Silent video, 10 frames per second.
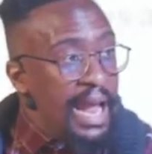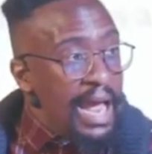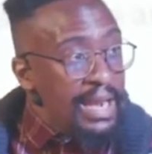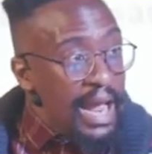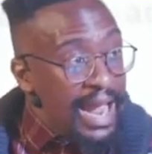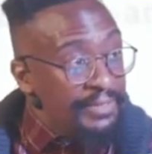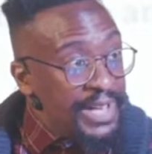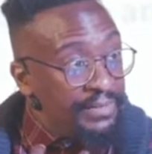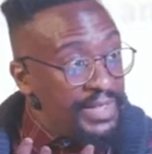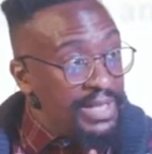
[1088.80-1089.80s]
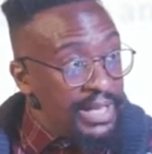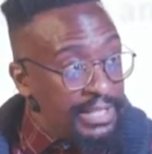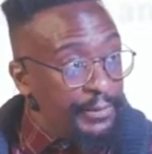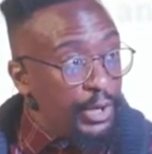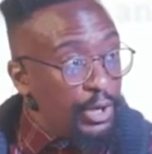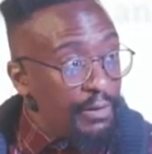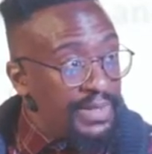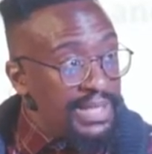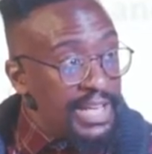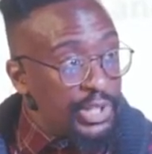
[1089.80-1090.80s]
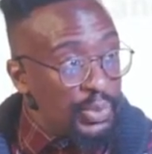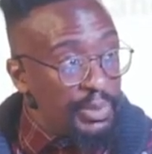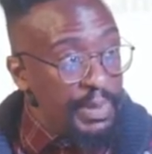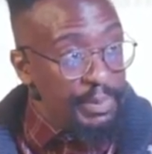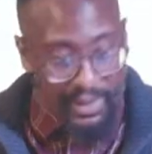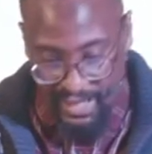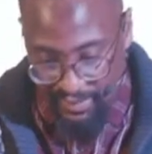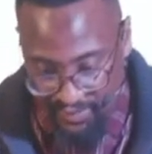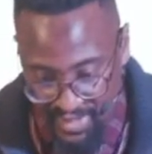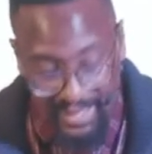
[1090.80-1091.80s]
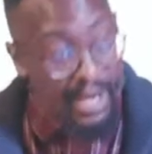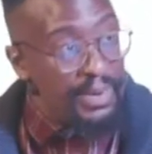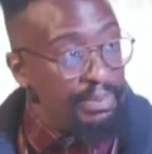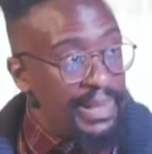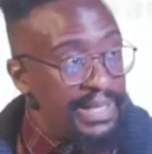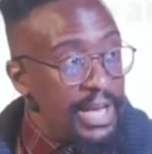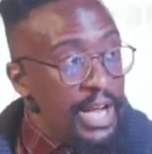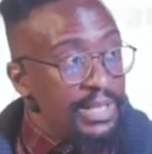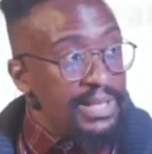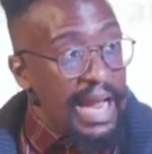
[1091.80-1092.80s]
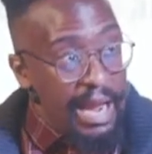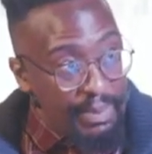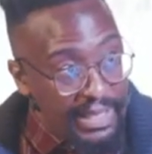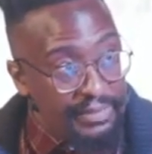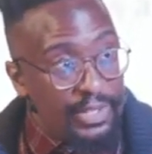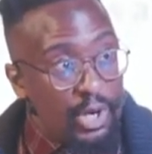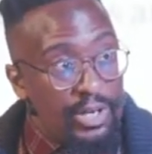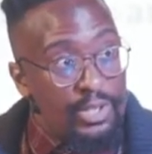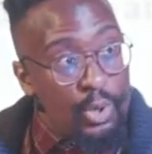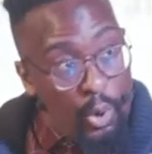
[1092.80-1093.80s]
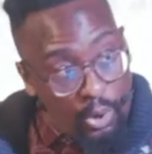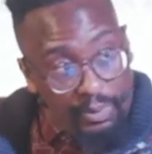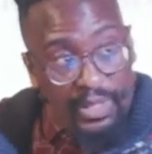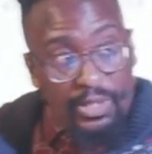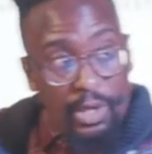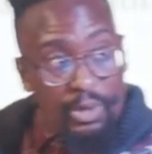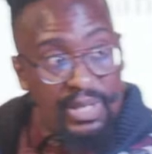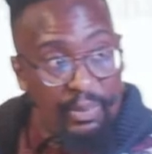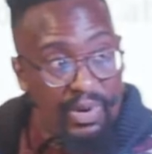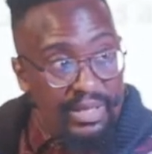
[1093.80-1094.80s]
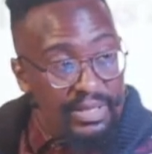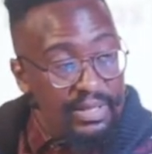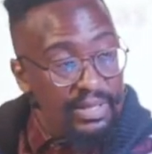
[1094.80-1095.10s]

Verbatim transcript: now I have to have this difficult conversation with people in this current place to say, I believe that God has called me to go somewhere else.